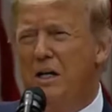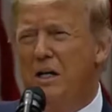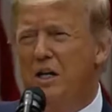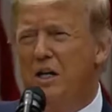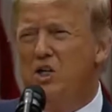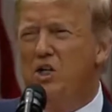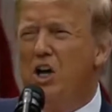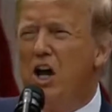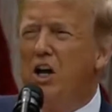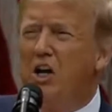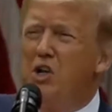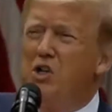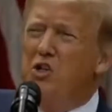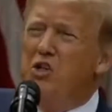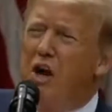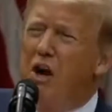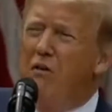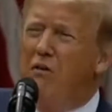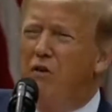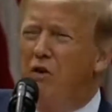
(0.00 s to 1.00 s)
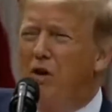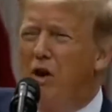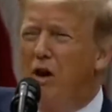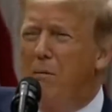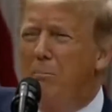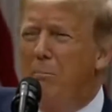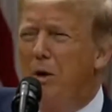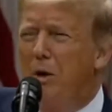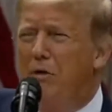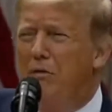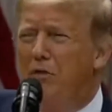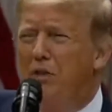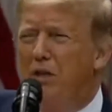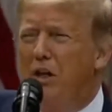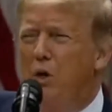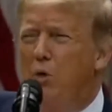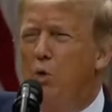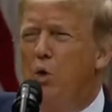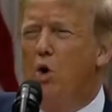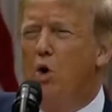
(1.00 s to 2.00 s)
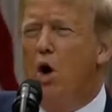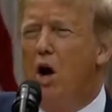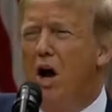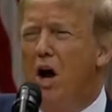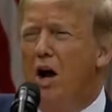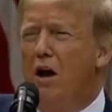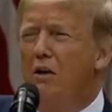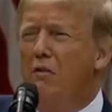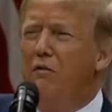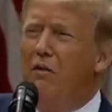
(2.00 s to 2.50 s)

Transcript: China's cover-up of the Wuhan